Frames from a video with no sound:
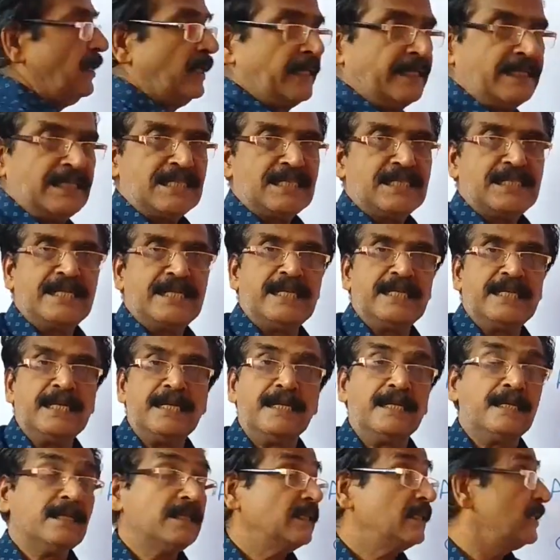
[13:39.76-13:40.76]
let us
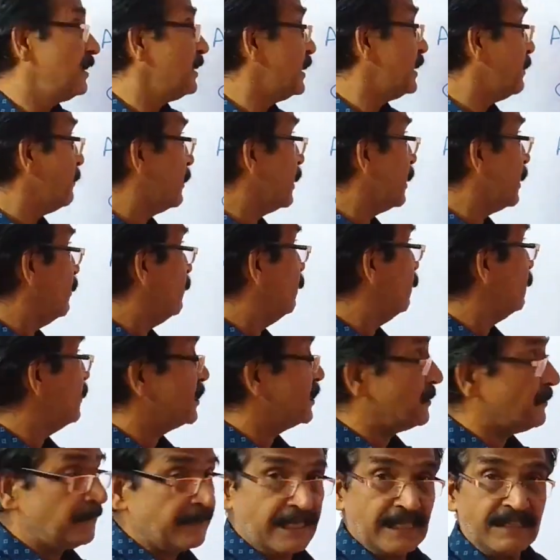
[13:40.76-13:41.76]
see the number of
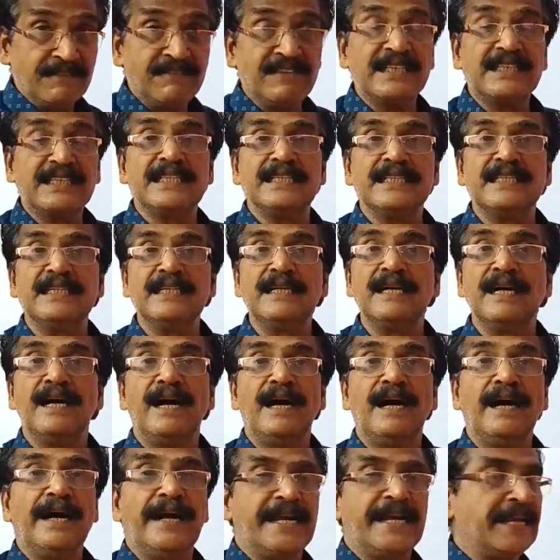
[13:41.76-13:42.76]
words begin with
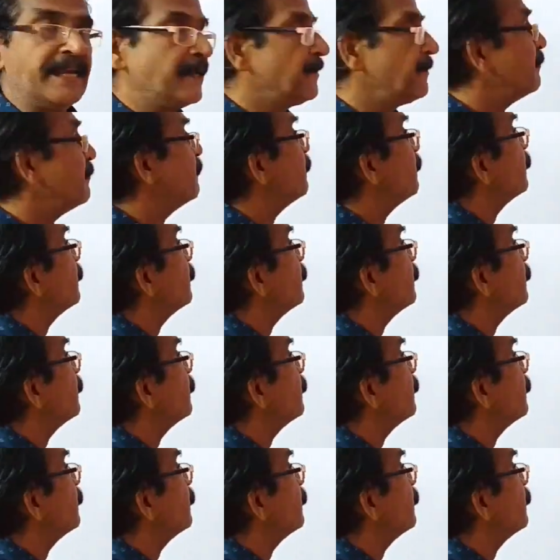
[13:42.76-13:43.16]
I.